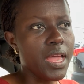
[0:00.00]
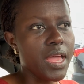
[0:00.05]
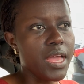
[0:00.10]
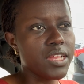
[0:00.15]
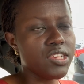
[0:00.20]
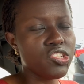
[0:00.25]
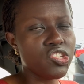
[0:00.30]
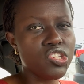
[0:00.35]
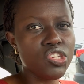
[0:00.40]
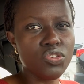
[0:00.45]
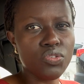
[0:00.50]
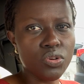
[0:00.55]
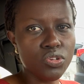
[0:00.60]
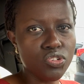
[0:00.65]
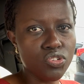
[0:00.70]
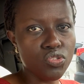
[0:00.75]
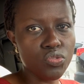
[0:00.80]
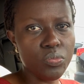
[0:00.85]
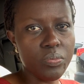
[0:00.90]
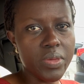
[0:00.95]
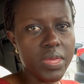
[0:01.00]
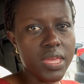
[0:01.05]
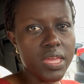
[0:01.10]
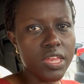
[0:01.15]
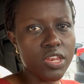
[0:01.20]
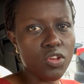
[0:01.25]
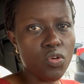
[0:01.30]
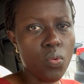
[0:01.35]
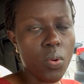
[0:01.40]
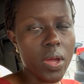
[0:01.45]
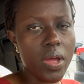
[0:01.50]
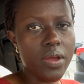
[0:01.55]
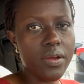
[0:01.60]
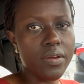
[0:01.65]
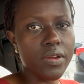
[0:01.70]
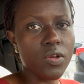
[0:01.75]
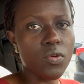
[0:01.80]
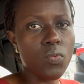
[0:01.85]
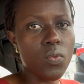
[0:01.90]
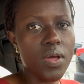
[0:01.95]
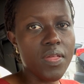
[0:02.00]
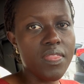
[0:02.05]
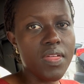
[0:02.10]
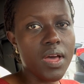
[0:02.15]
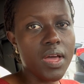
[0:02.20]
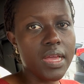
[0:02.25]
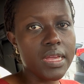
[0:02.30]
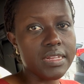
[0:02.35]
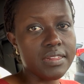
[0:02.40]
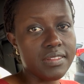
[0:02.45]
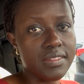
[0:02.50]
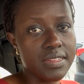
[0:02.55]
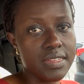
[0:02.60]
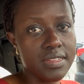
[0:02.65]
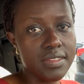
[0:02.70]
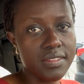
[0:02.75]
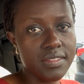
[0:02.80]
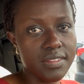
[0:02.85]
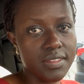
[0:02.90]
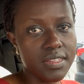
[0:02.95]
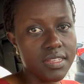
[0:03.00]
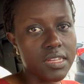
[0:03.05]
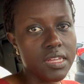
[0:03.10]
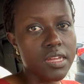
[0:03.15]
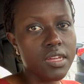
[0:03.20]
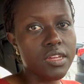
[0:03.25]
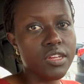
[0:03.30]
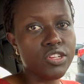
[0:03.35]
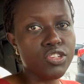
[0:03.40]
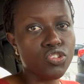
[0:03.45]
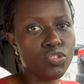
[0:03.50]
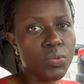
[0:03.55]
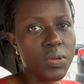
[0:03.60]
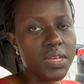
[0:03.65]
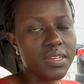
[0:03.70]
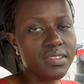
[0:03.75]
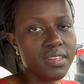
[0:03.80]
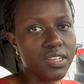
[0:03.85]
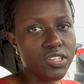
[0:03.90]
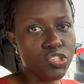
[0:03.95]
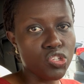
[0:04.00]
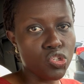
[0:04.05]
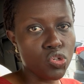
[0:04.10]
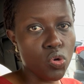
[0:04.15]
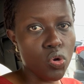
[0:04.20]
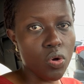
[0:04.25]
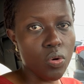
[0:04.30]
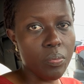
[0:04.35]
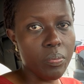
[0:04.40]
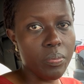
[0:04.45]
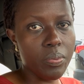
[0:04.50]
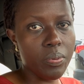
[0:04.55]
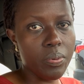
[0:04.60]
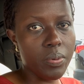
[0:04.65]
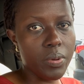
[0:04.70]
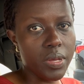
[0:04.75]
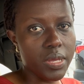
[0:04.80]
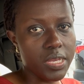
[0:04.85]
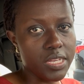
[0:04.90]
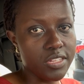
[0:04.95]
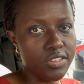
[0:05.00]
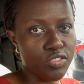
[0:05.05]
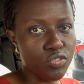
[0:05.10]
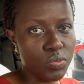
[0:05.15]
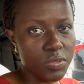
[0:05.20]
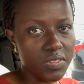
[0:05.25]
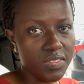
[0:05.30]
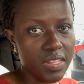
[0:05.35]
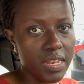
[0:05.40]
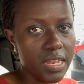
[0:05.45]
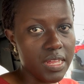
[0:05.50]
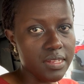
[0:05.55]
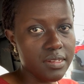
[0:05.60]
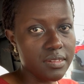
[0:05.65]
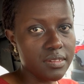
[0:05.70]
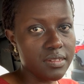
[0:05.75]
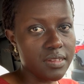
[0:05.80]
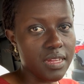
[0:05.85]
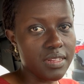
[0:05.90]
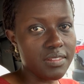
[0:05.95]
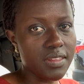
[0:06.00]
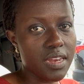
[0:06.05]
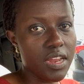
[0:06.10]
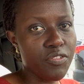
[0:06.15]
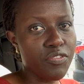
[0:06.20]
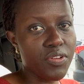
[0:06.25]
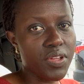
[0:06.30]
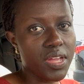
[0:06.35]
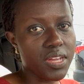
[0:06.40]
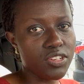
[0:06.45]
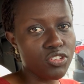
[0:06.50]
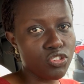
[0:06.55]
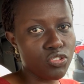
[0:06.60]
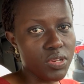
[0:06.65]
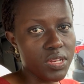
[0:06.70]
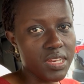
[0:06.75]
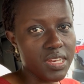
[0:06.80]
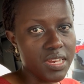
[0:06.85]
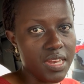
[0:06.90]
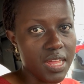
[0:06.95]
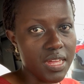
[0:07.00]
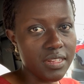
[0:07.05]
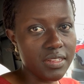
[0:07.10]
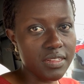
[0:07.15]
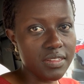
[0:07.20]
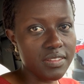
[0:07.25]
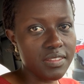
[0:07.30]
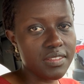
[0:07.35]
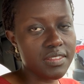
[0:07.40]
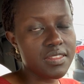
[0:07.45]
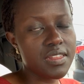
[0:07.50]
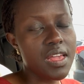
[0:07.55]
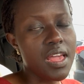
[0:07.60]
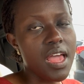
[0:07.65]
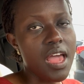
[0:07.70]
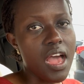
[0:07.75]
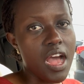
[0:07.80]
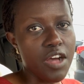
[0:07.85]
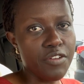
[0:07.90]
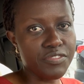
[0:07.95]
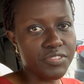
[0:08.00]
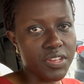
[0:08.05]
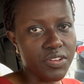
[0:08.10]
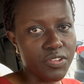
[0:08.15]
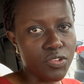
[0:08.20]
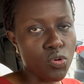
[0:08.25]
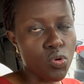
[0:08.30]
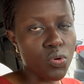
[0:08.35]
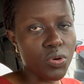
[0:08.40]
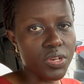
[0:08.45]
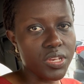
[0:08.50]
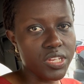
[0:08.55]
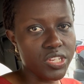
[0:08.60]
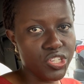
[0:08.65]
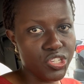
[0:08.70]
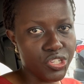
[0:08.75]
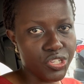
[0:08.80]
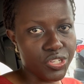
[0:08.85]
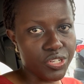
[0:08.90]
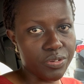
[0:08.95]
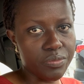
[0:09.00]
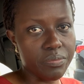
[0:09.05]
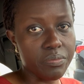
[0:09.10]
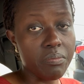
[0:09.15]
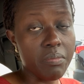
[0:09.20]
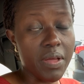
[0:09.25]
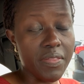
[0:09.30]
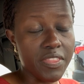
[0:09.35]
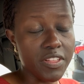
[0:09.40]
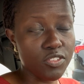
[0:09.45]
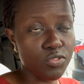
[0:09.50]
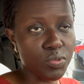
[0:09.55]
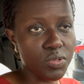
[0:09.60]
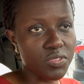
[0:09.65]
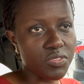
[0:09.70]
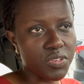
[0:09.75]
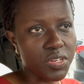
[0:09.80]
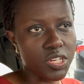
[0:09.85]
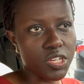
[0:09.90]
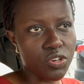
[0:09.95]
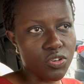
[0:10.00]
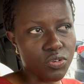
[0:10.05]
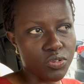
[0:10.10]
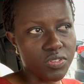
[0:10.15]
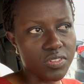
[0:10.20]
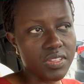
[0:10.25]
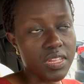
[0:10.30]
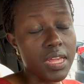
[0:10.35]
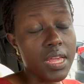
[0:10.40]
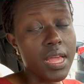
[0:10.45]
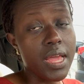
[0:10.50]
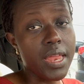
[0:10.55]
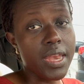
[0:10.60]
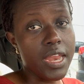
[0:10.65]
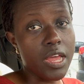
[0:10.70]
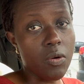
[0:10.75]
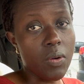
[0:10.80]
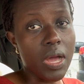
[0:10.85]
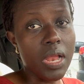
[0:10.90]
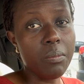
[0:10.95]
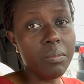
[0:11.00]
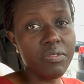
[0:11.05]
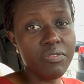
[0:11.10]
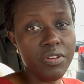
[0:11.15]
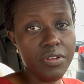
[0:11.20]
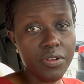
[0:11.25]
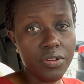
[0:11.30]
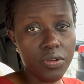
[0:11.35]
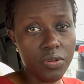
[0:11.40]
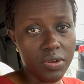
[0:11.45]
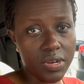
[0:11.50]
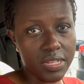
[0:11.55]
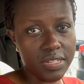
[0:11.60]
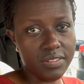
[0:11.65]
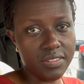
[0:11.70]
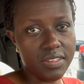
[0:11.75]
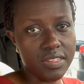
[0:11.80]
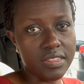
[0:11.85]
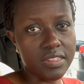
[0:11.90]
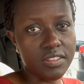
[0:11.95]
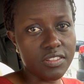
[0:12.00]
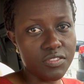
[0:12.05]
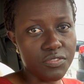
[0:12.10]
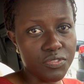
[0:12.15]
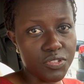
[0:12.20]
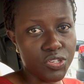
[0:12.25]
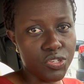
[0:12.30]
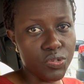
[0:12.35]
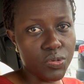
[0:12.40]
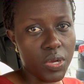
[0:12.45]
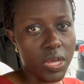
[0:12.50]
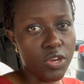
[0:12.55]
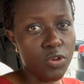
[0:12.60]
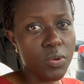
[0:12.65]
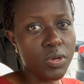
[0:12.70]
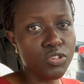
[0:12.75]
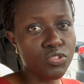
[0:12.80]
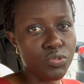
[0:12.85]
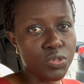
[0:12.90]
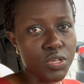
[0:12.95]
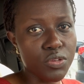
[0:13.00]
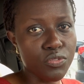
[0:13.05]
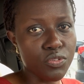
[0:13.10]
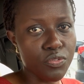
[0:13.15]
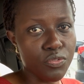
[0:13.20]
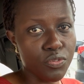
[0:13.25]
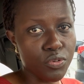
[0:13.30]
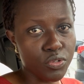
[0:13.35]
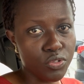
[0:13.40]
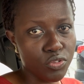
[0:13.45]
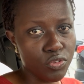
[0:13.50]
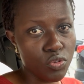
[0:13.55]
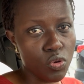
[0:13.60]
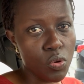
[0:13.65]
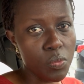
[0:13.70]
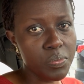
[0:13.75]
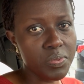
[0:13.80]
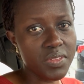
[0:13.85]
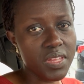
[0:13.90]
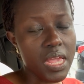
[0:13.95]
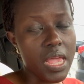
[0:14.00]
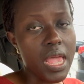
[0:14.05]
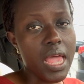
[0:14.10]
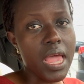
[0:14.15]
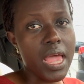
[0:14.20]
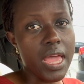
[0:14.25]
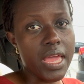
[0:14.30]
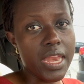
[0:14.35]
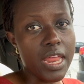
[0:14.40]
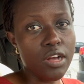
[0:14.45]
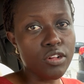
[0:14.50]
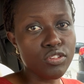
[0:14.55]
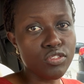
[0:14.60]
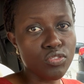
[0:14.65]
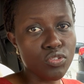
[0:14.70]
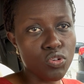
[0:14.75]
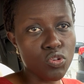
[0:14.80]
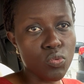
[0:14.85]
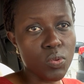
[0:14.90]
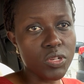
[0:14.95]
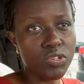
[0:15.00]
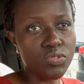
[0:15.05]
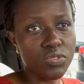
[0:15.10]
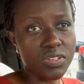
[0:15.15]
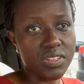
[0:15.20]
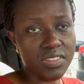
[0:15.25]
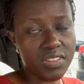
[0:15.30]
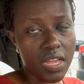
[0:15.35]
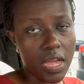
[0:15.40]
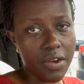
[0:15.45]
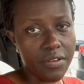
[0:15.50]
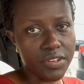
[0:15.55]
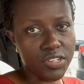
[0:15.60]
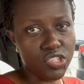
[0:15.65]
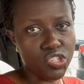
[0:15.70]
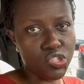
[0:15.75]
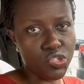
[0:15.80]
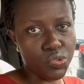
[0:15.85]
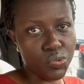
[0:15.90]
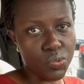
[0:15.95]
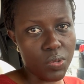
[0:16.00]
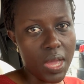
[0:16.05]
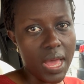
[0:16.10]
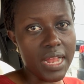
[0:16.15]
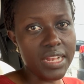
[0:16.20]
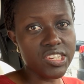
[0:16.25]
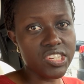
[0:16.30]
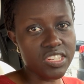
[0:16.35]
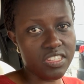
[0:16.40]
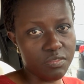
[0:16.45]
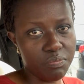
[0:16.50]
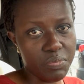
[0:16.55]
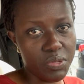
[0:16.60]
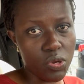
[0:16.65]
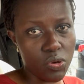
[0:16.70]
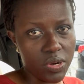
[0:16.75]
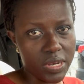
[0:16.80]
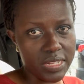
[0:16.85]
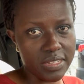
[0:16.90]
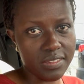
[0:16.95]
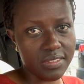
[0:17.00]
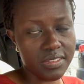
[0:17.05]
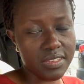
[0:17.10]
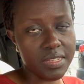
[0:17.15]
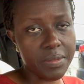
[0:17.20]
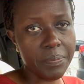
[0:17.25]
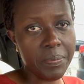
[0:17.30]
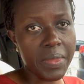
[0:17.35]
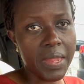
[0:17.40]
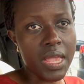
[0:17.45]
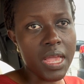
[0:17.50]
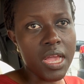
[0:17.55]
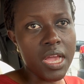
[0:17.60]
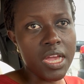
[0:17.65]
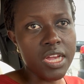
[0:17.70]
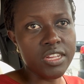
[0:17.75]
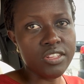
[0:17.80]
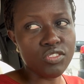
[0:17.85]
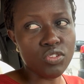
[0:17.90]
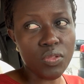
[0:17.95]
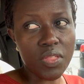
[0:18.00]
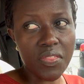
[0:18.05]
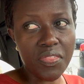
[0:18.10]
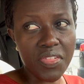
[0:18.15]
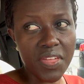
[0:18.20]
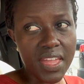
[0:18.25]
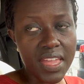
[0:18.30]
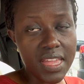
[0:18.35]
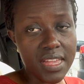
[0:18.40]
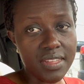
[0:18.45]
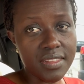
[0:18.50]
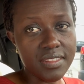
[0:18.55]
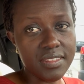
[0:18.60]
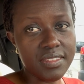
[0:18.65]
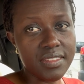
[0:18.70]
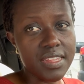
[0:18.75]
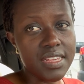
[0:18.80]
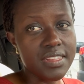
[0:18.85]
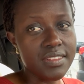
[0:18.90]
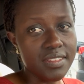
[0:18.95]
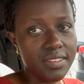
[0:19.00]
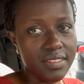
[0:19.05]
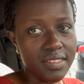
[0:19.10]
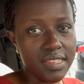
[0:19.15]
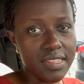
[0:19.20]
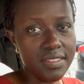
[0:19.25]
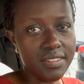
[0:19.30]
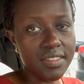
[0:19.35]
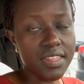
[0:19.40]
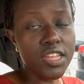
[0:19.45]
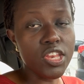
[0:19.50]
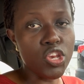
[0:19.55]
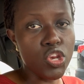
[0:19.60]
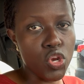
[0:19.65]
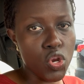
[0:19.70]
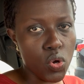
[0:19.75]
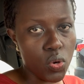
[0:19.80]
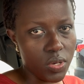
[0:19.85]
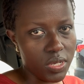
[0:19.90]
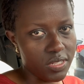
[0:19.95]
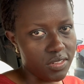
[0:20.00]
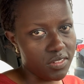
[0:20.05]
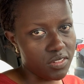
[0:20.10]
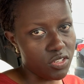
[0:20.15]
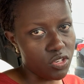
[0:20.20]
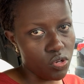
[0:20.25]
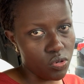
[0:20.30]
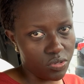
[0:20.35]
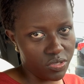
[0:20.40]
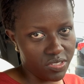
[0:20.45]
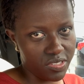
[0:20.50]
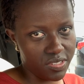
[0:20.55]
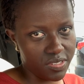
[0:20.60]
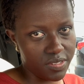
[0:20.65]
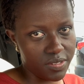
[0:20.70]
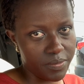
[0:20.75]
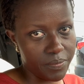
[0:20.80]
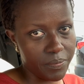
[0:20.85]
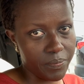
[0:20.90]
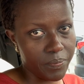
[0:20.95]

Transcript: And she wrote to me inquiring whether it's easy to get a job in Switzerland as an African-trained nurse after recognition by the Swiss Red Cross. Now, I'll be very honest in this video. I don't want to give you false hopes, and I also don't want to discourage you. I'll just be honest. So the thing is it easy? No, it's not.